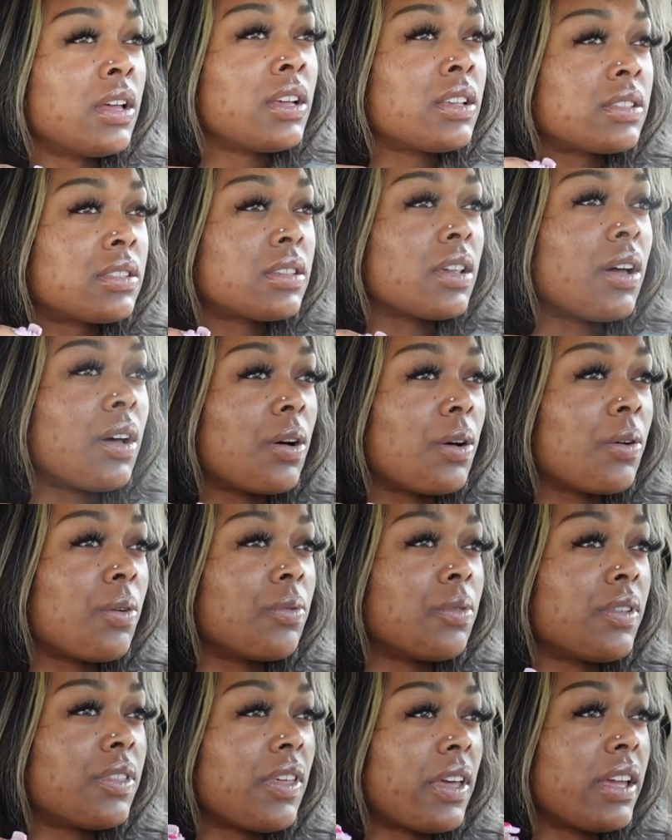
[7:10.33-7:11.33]

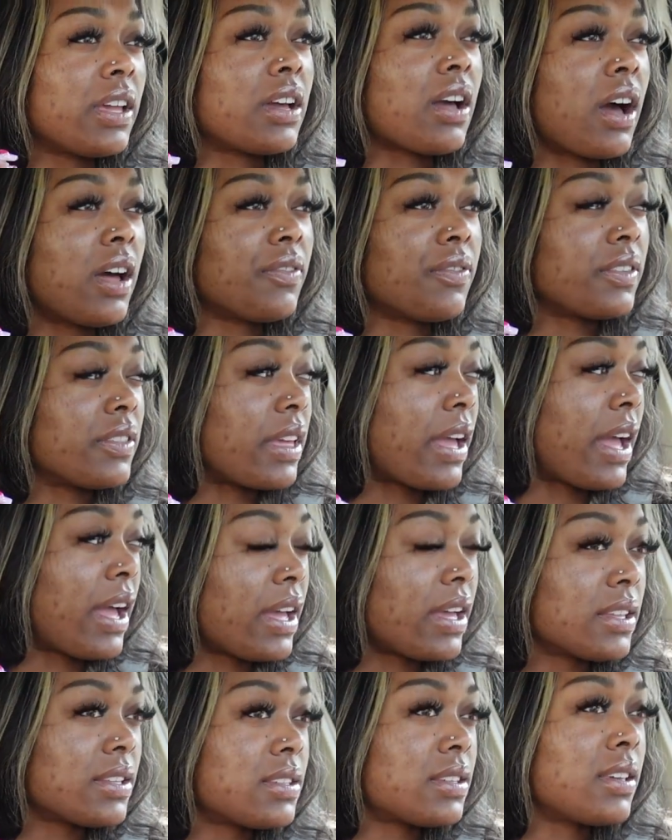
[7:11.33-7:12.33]
So thank God for
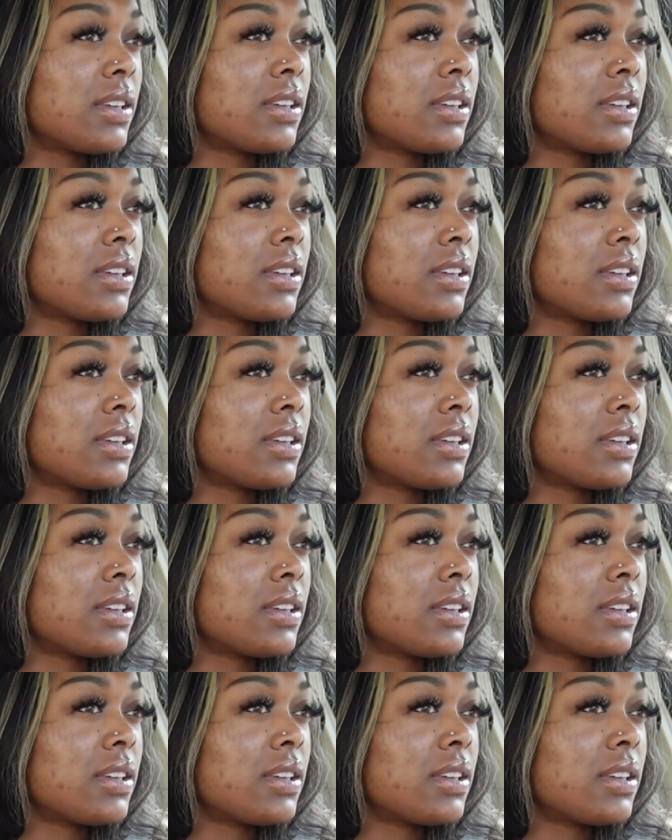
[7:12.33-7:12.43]
that.